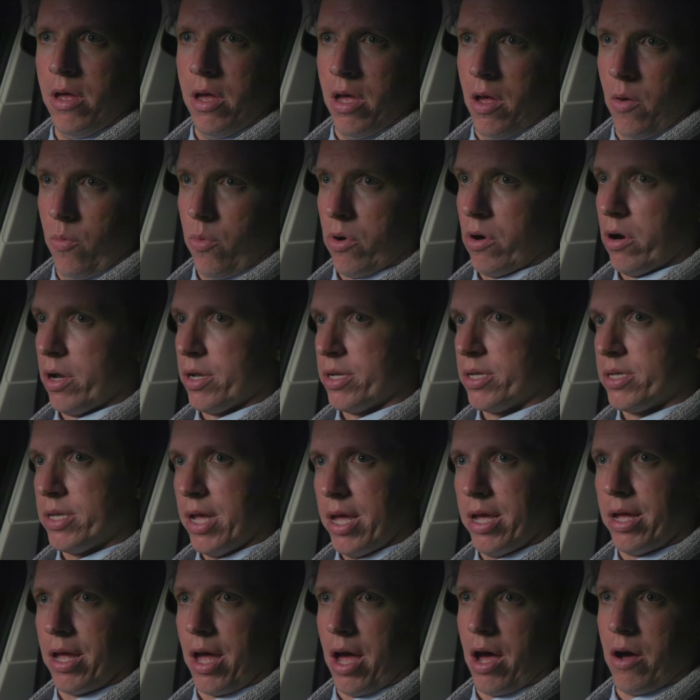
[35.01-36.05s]
and we're on a
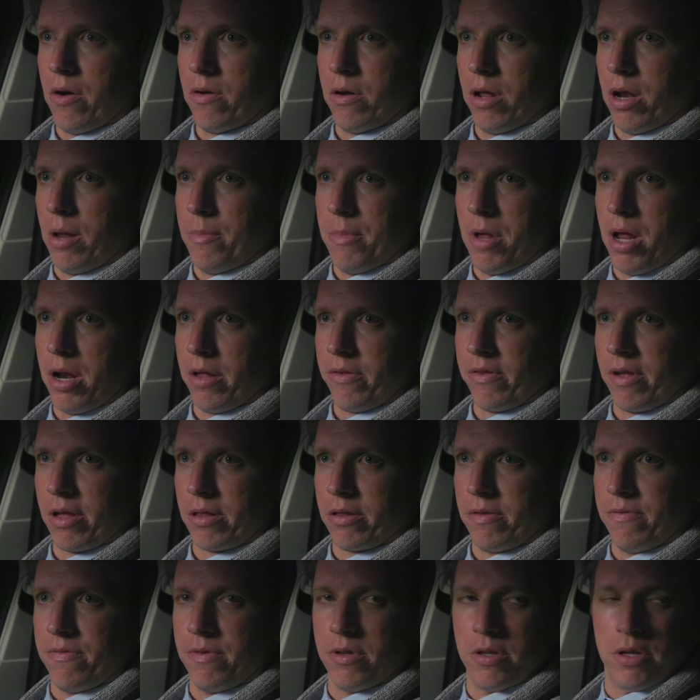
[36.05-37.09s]
stakeout, and I'm not
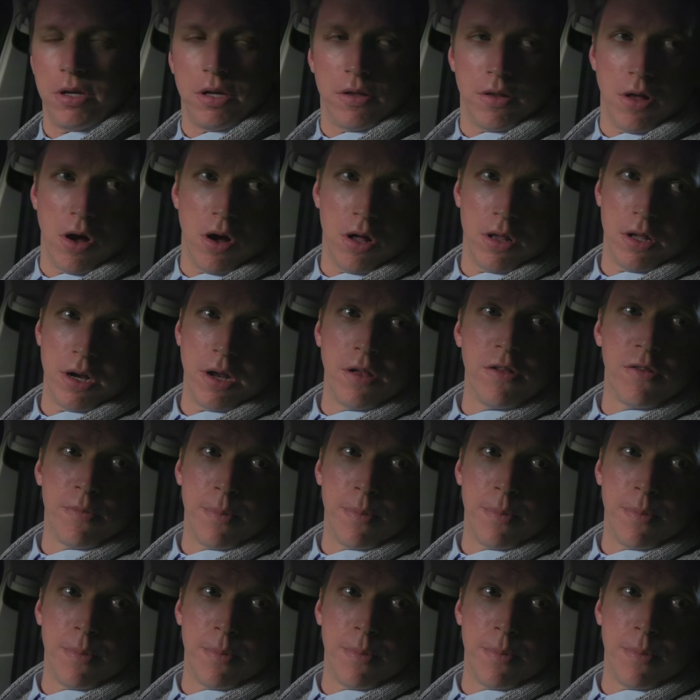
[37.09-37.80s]
exactly feeling in the holiday